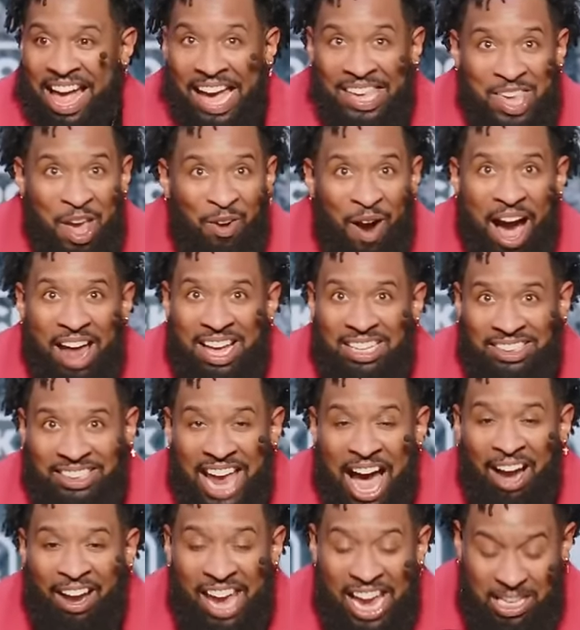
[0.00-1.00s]
you ought to
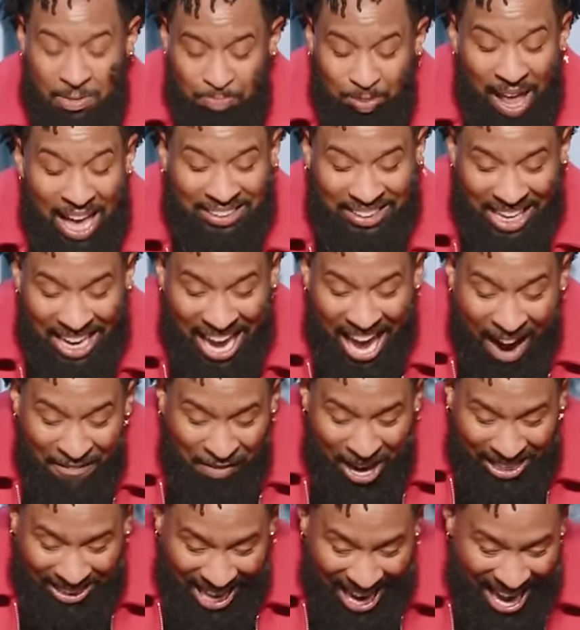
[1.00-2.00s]
shout, he's blessing
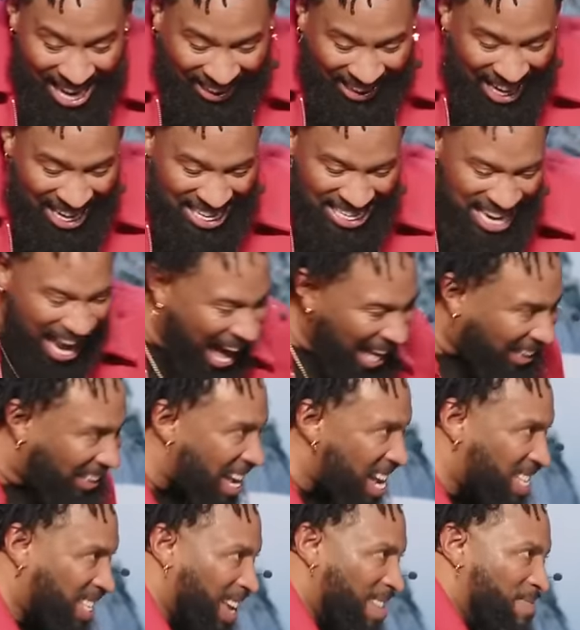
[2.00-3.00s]
everything
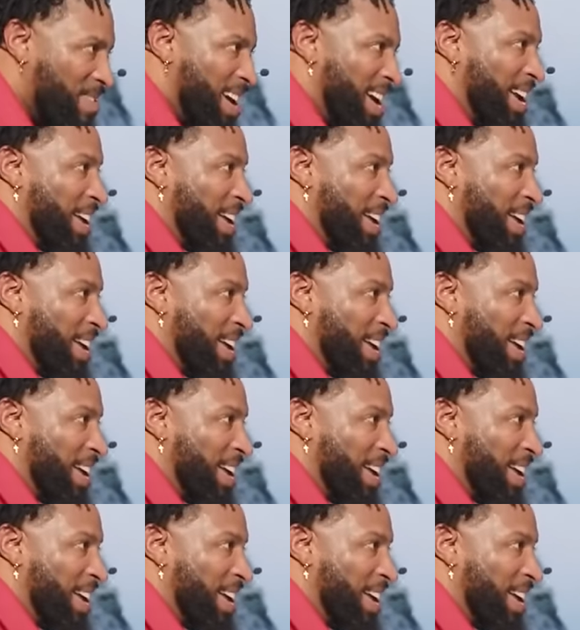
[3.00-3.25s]
connected to me.